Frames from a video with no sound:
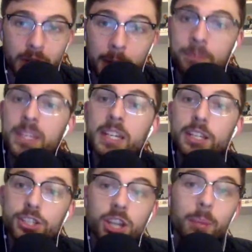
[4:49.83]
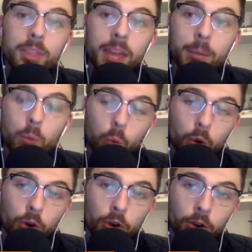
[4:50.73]
Now, some of them
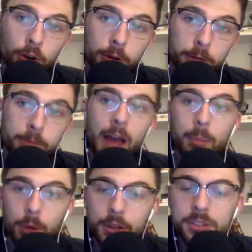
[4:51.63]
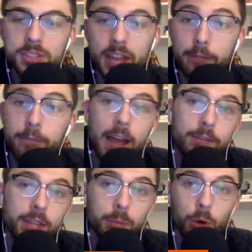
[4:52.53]
were foul balls, and
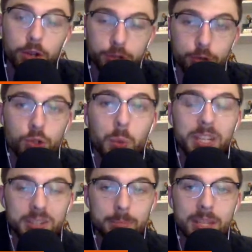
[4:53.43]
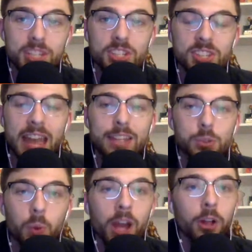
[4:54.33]
five of them were also swings and misses
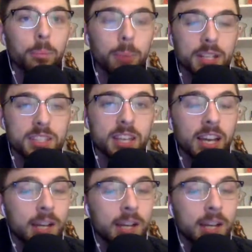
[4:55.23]
as well. But